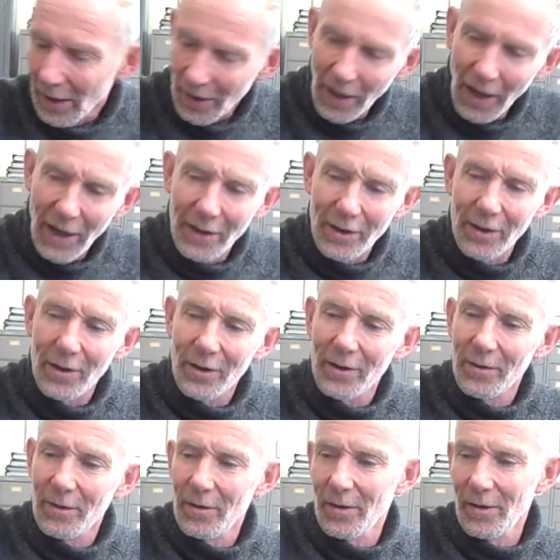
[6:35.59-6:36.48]
That
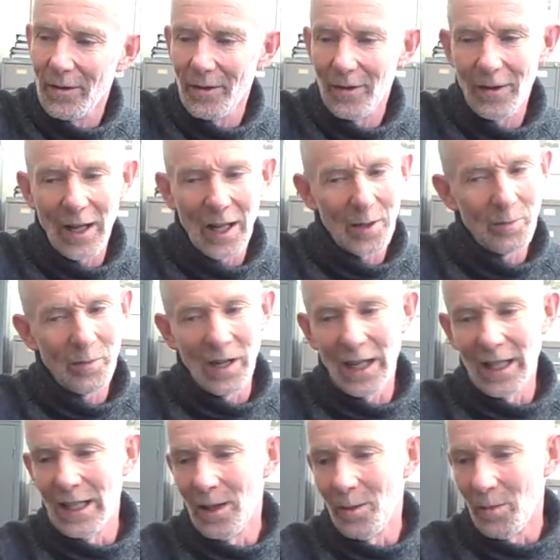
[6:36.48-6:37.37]

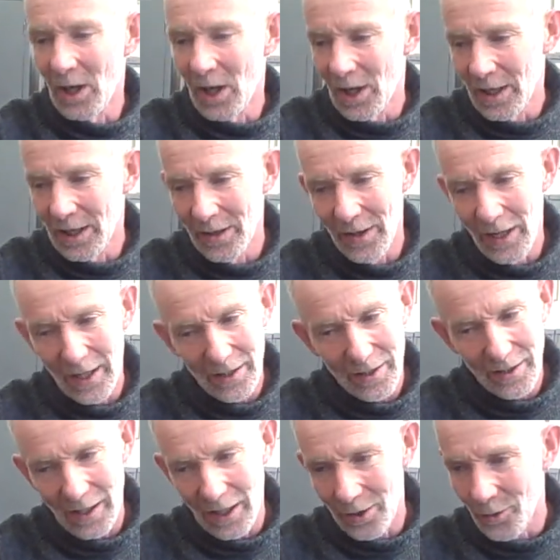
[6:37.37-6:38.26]
pile of barley,
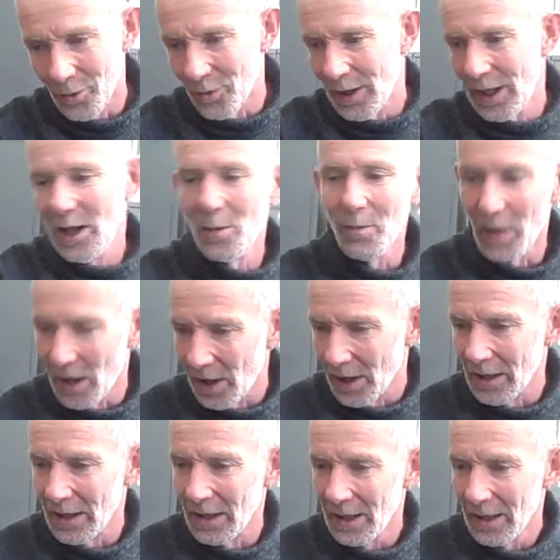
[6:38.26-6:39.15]
that rig of
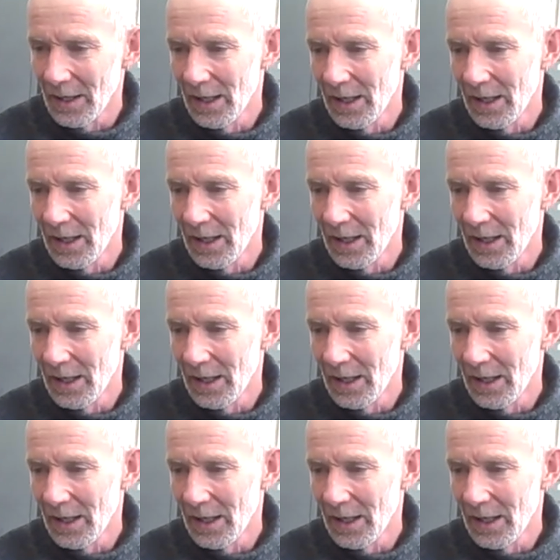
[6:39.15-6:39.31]
barley